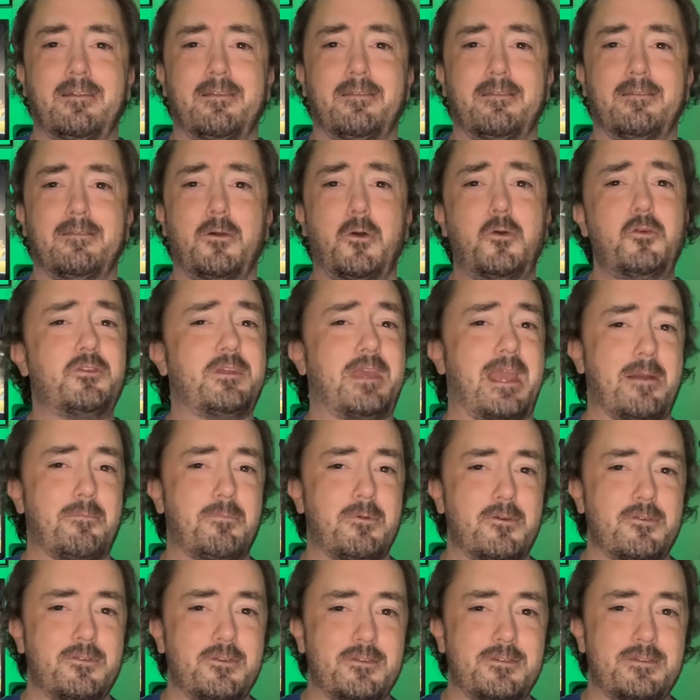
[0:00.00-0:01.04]
those
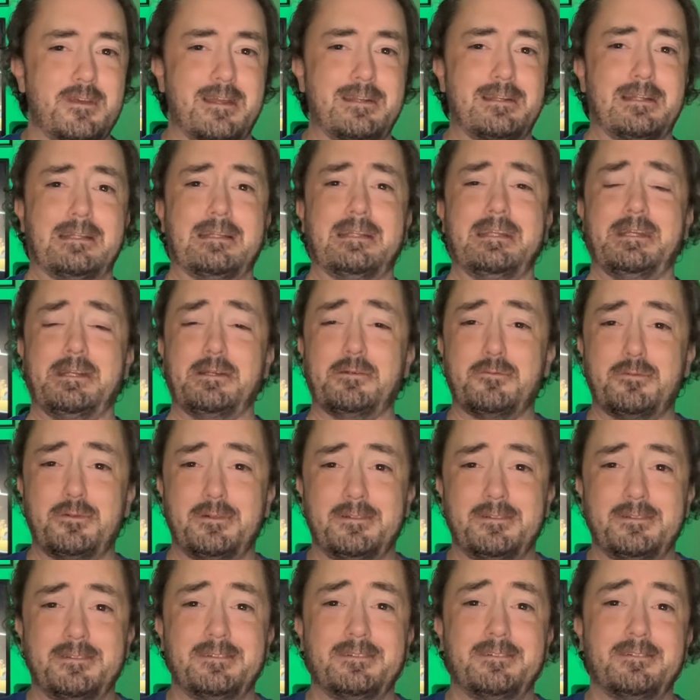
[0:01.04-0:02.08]
campers decide to leave.
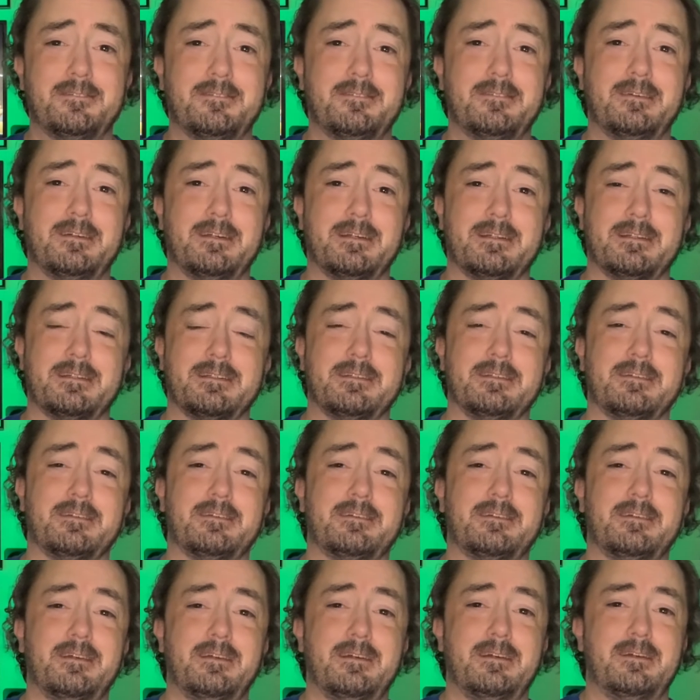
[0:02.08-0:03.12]
And
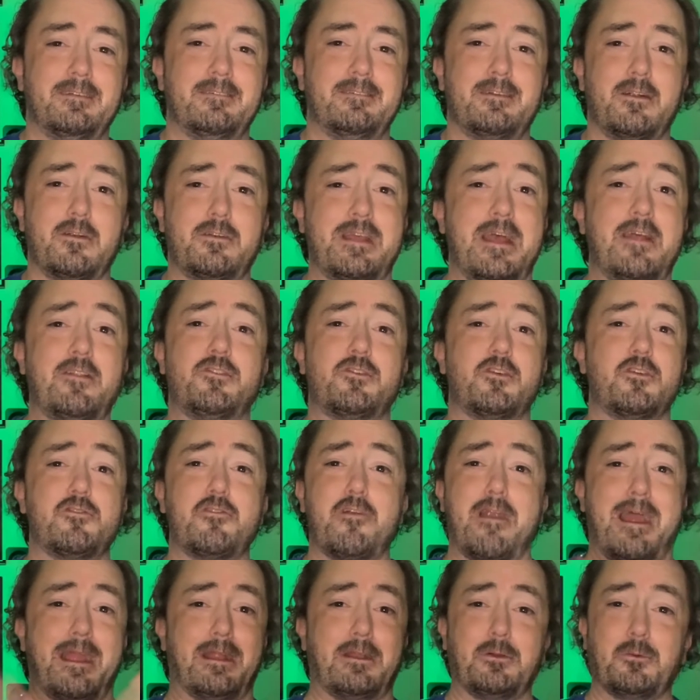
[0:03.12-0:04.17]
their tents are
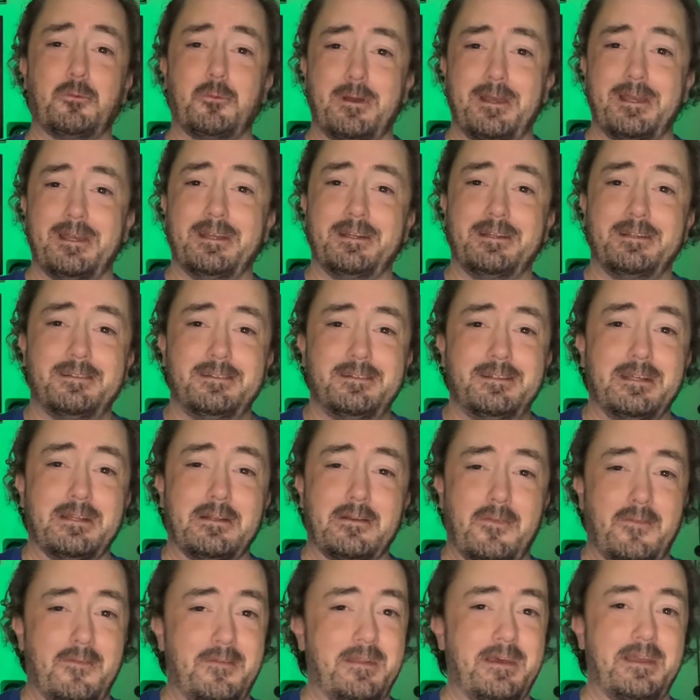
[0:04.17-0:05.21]
dragged away into
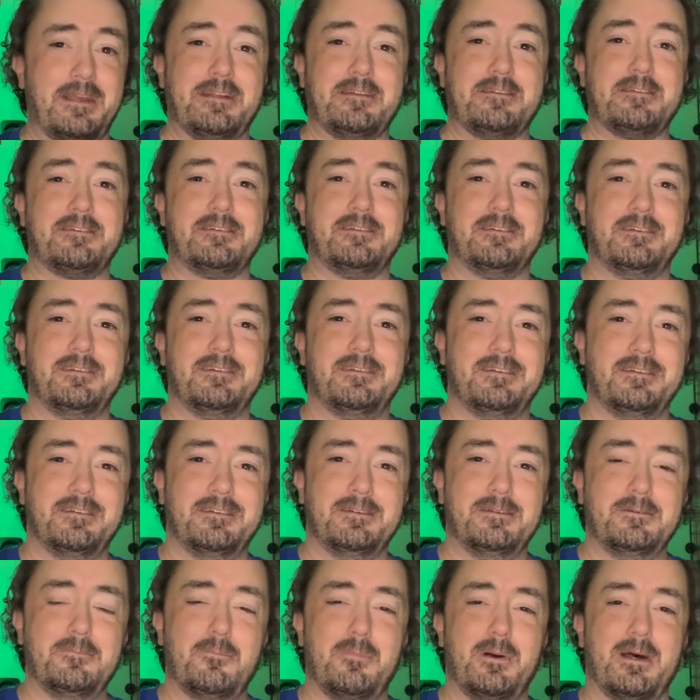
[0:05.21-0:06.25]
the night
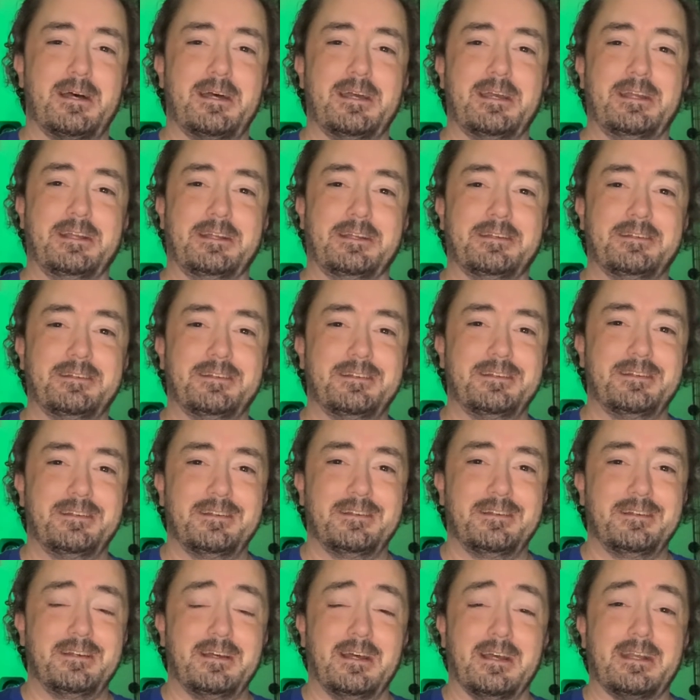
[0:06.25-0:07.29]
by
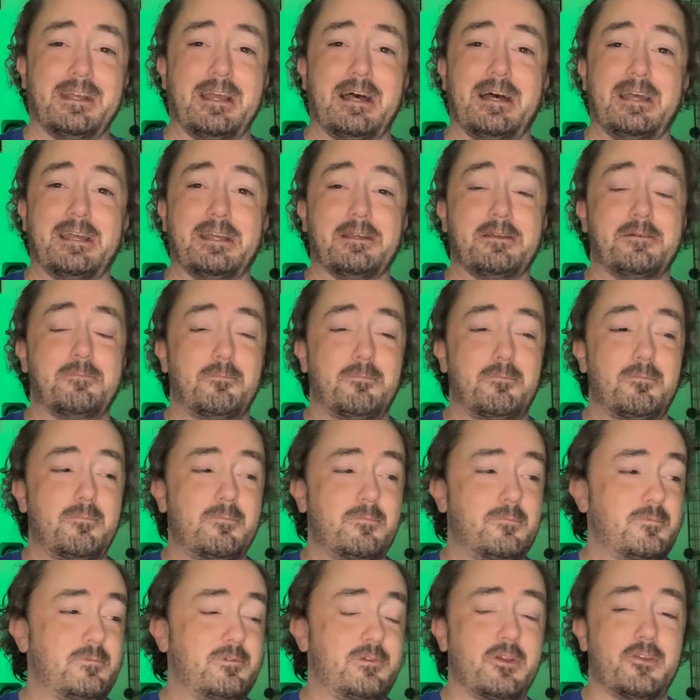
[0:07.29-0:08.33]
a guy
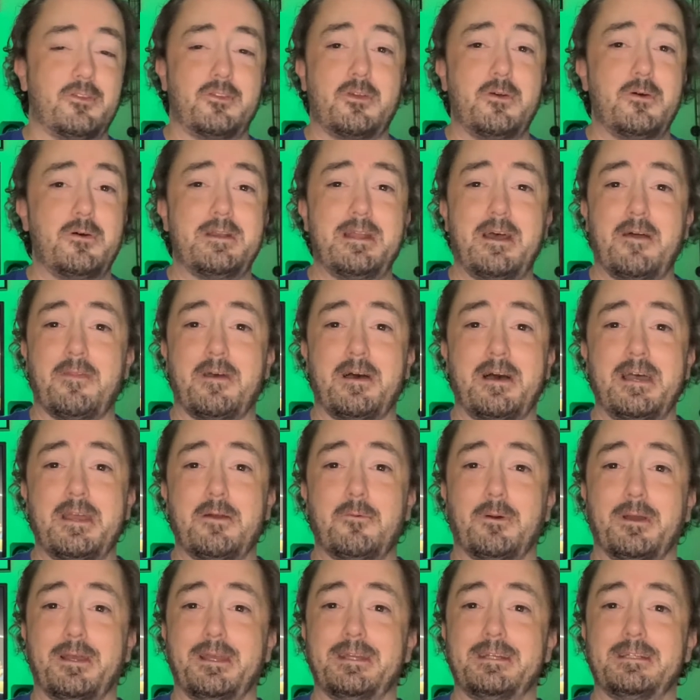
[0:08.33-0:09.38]
just going down the
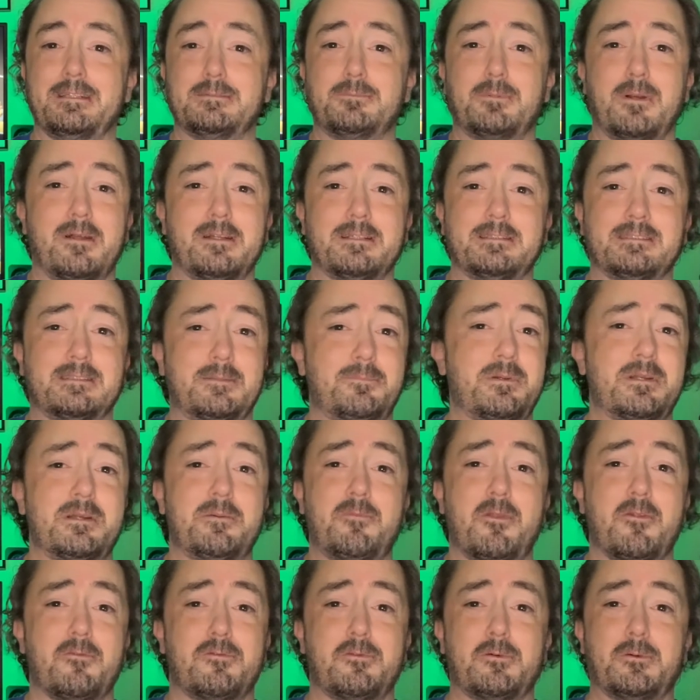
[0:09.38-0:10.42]
highway. He's probably zipping up
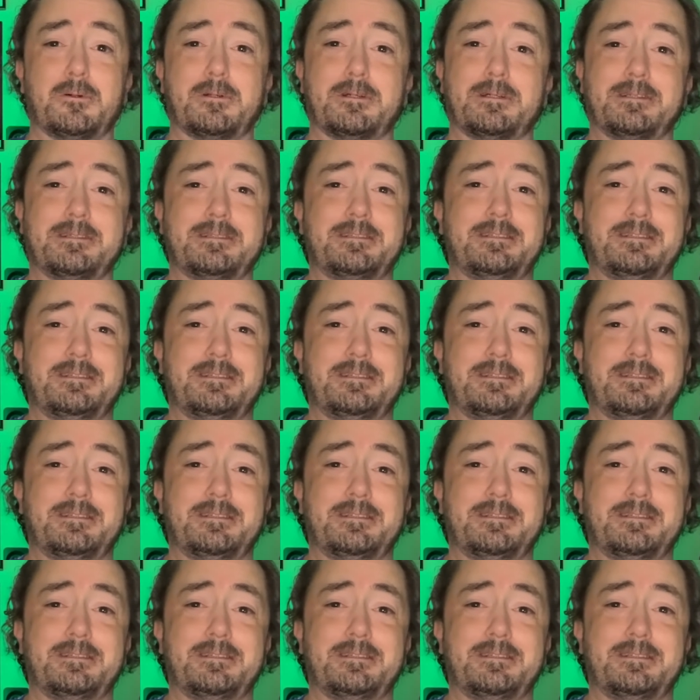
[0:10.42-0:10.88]
the four